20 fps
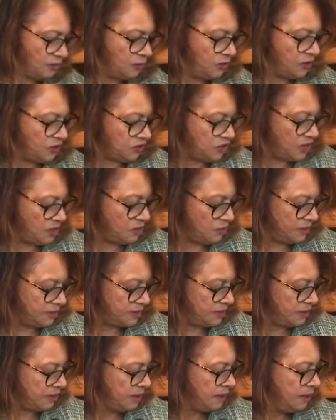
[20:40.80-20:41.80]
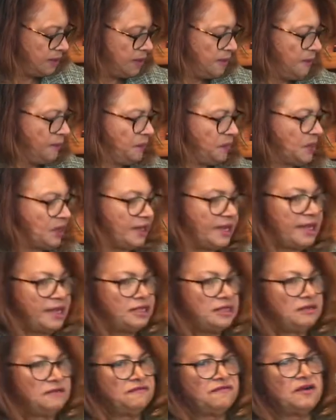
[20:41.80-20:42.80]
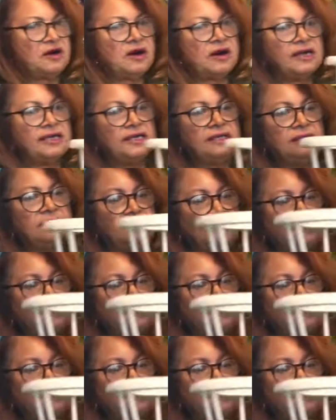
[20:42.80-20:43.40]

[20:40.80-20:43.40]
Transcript: which I was glad to find.